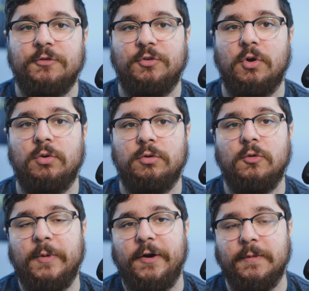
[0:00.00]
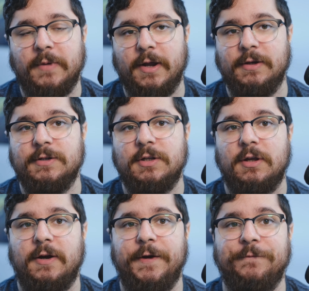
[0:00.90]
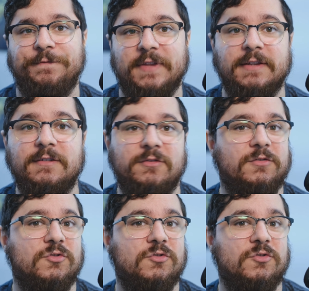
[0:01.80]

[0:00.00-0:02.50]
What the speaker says: So do bear in mind, it's